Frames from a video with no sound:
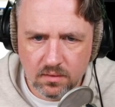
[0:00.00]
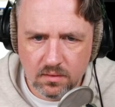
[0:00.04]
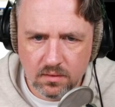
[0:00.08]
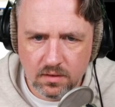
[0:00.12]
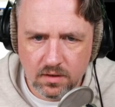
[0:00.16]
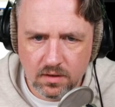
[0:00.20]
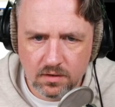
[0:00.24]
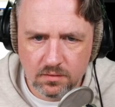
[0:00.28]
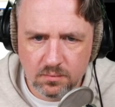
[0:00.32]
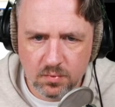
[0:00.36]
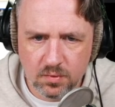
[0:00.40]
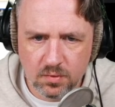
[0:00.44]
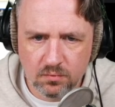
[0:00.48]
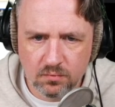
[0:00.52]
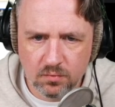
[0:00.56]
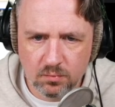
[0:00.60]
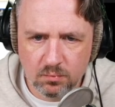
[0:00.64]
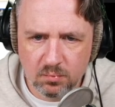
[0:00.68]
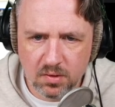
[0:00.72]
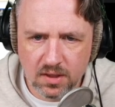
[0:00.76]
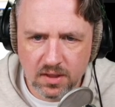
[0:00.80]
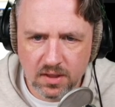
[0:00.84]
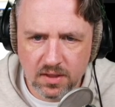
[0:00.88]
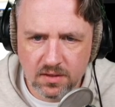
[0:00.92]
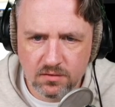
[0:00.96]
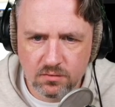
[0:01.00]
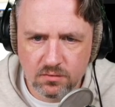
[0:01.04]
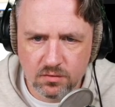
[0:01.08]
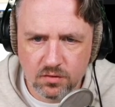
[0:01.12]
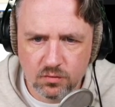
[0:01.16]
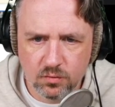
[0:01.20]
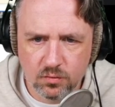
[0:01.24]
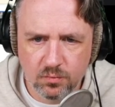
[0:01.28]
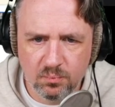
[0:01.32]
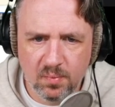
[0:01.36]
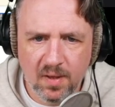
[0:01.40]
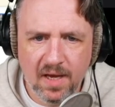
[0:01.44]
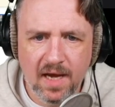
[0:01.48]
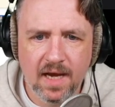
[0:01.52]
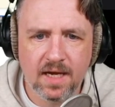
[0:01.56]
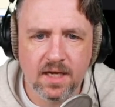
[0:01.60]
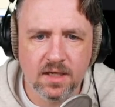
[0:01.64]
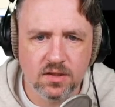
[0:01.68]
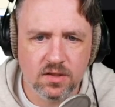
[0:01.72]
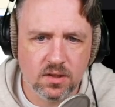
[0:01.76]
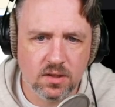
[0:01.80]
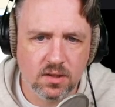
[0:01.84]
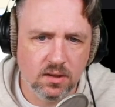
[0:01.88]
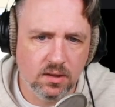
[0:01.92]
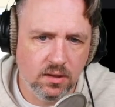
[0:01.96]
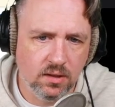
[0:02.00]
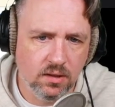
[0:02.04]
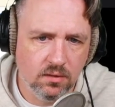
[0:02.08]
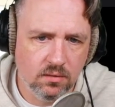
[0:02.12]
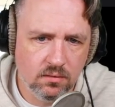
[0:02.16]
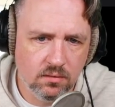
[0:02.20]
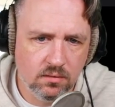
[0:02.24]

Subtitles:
Has been replaced with Swift package clean.